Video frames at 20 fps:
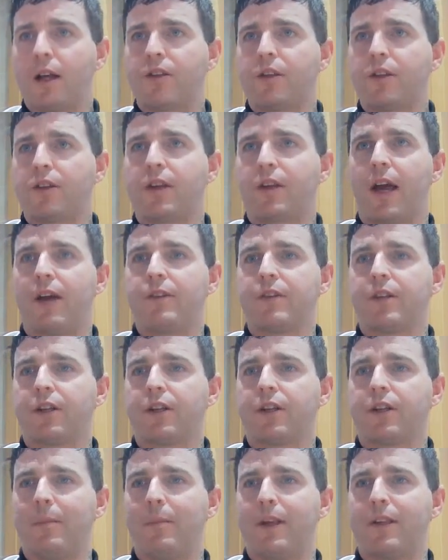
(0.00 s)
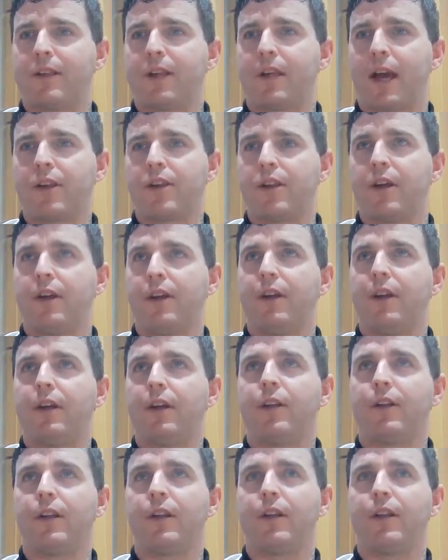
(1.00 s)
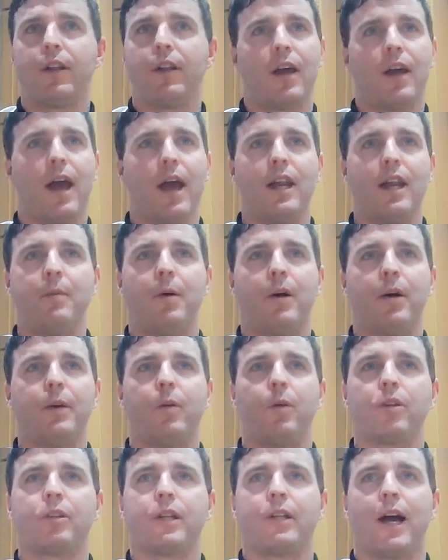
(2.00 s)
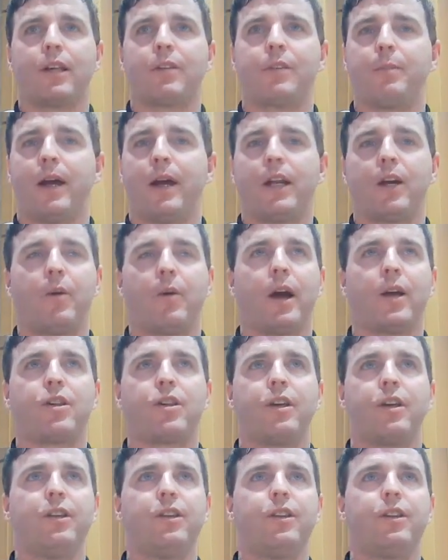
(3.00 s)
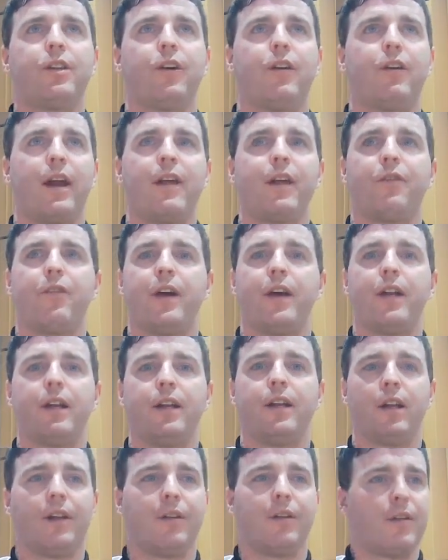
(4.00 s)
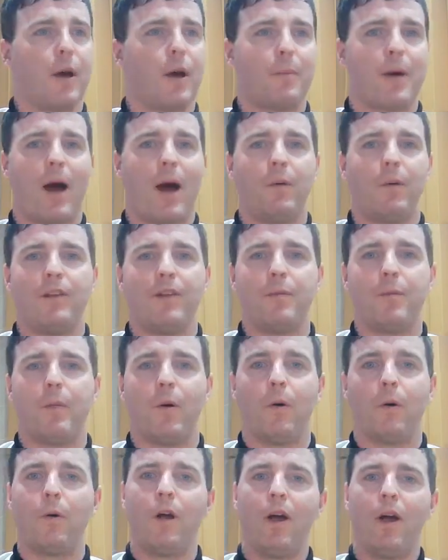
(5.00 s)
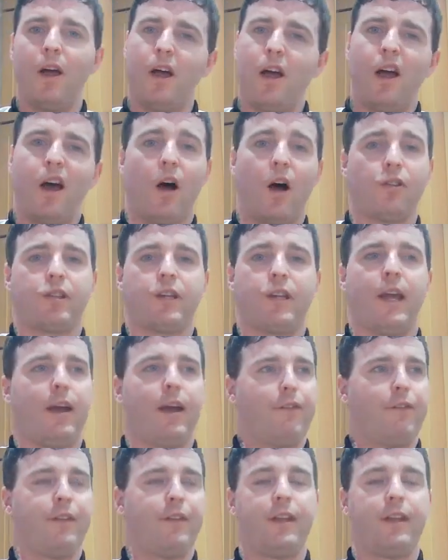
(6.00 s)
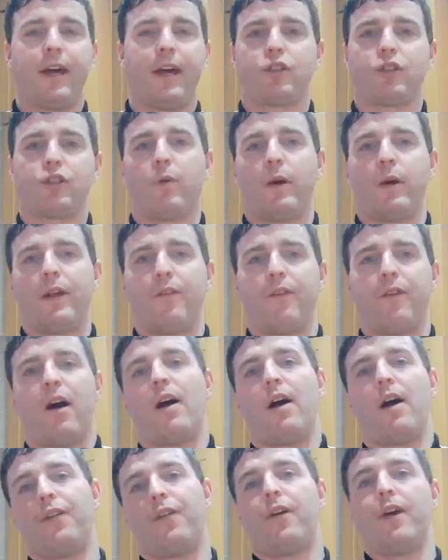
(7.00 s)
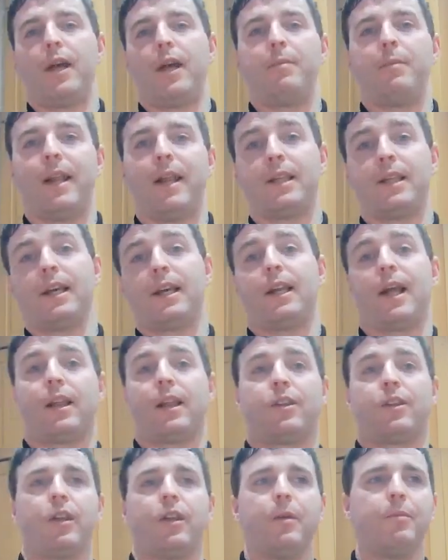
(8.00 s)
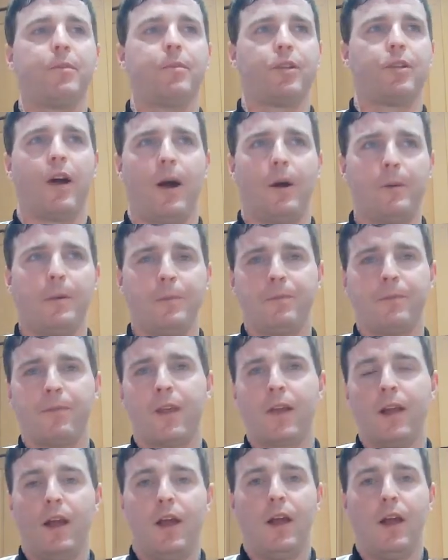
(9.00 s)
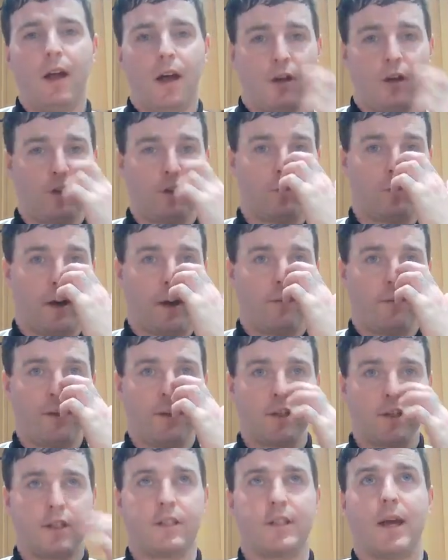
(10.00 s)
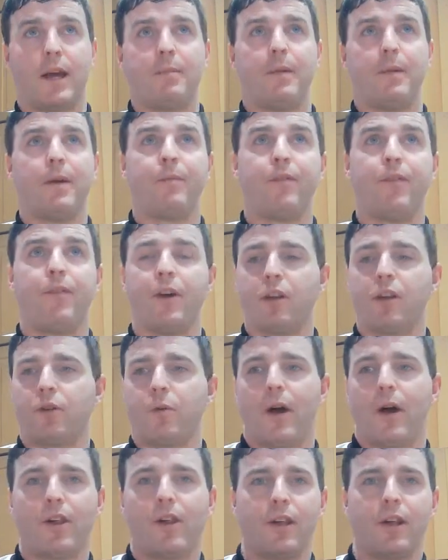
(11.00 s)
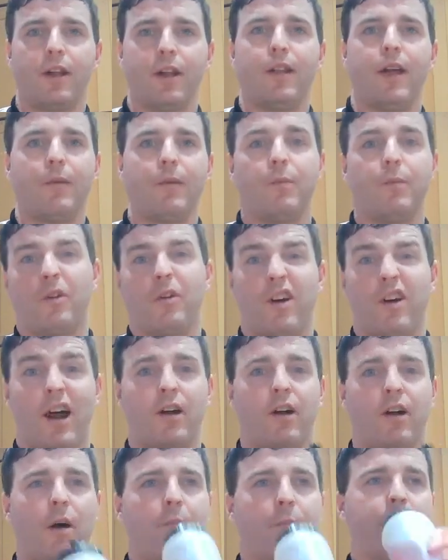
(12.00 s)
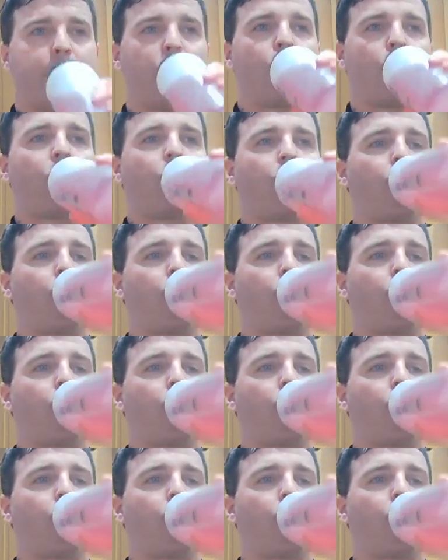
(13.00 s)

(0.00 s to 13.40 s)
let's just get onto the comment section. Anybody wants to ask me any questions or anything about Liverpool, I'll sit here for the next 25, 30 minutes and answer them. So I'll just wait for you to send me the first question and then we'll crack on.